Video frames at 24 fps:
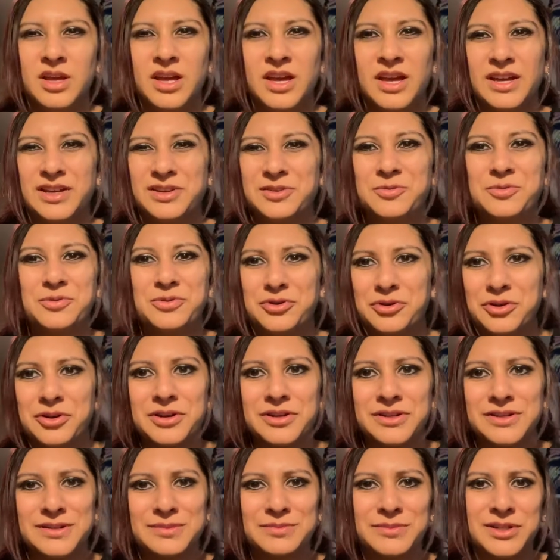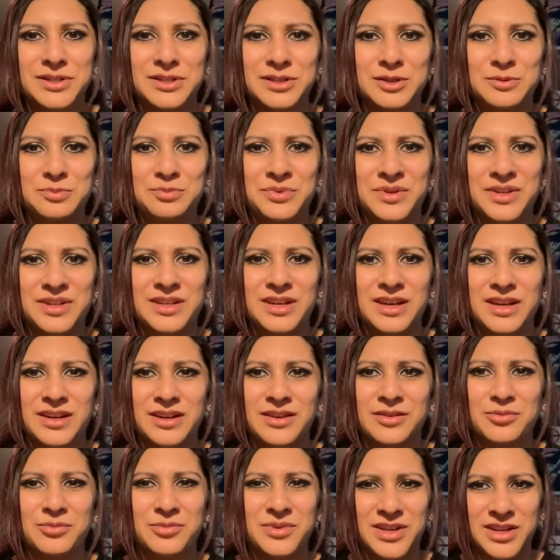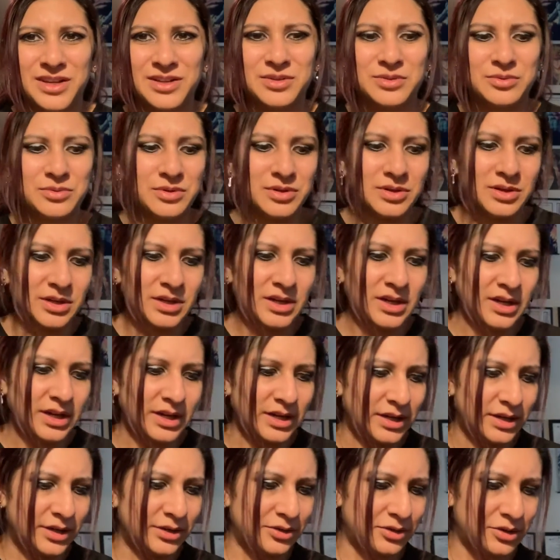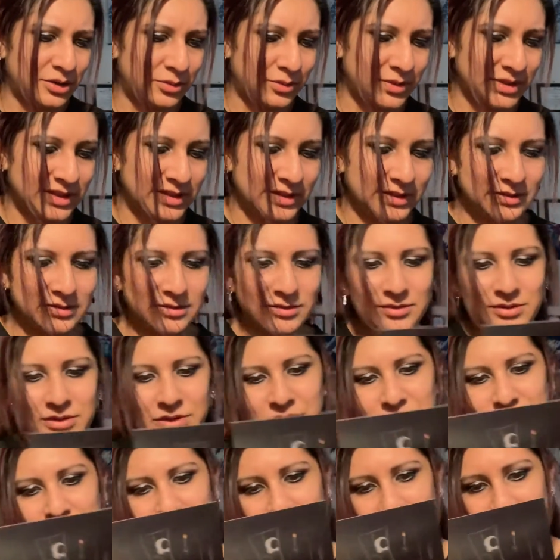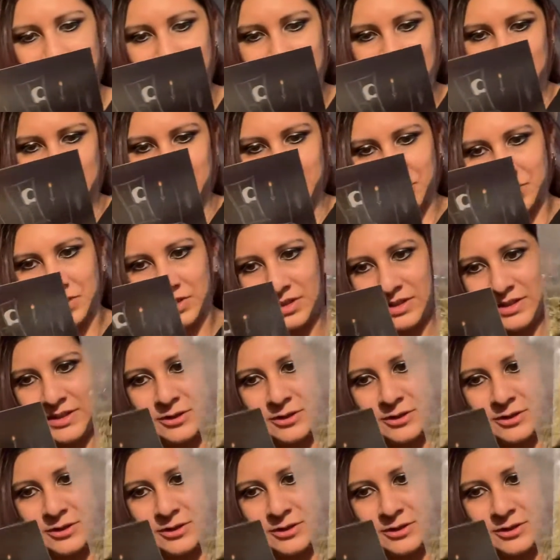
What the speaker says: I don't cook as much, but when I do cook, I know it usually smells good.